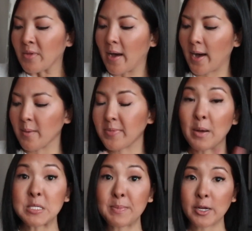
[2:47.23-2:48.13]
that
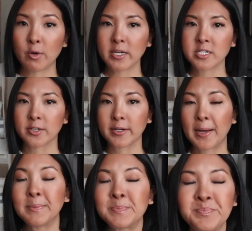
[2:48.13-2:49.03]
was my
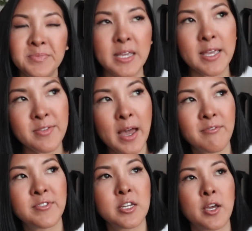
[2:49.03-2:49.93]
criteria. In
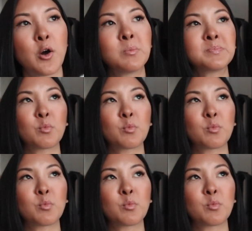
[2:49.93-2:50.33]
that video,